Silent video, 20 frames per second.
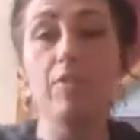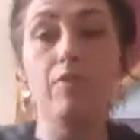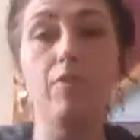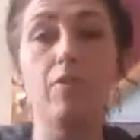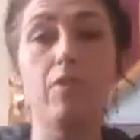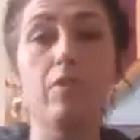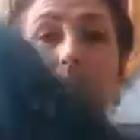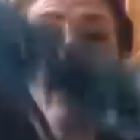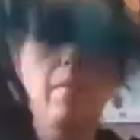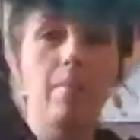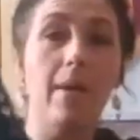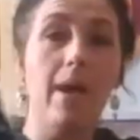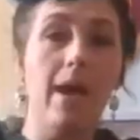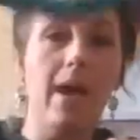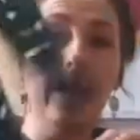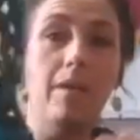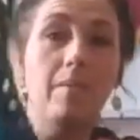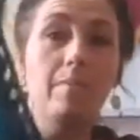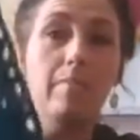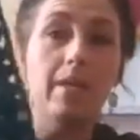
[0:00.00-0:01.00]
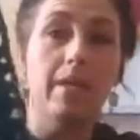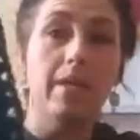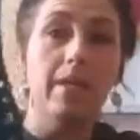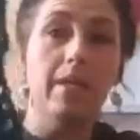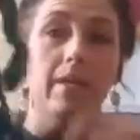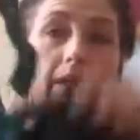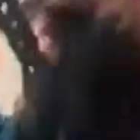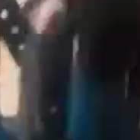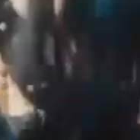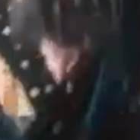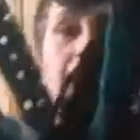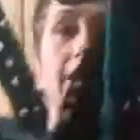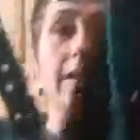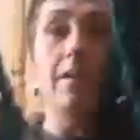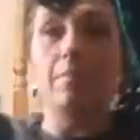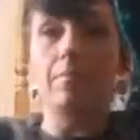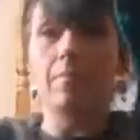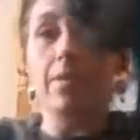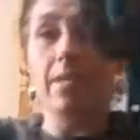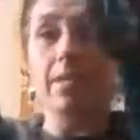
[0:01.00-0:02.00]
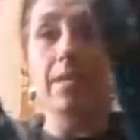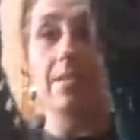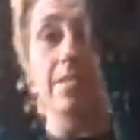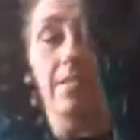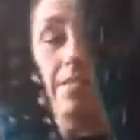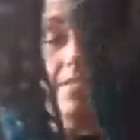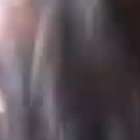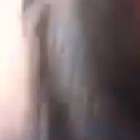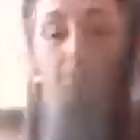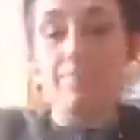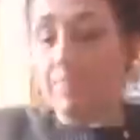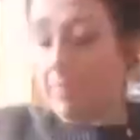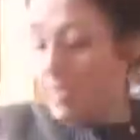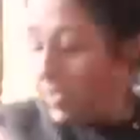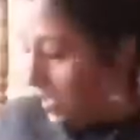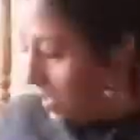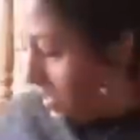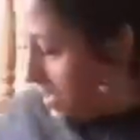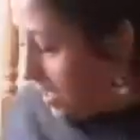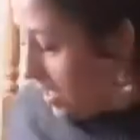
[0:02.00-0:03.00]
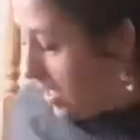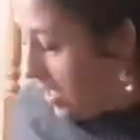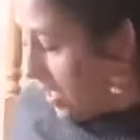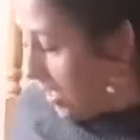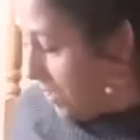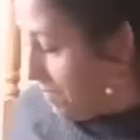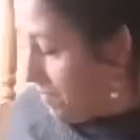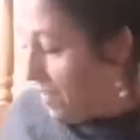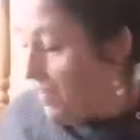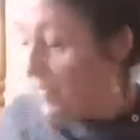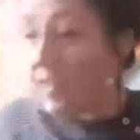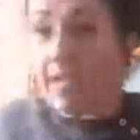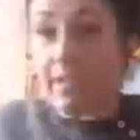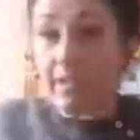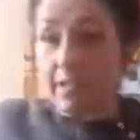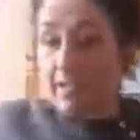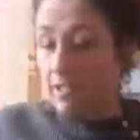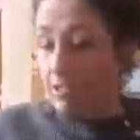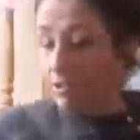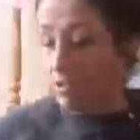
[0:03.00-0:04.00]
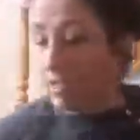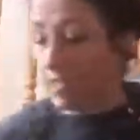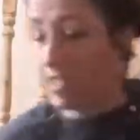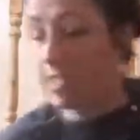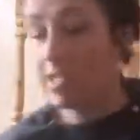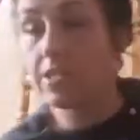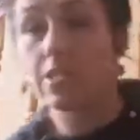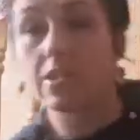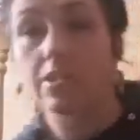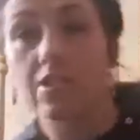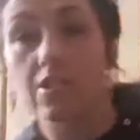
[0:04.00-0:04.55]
my mile a minute line bits. And then I just need to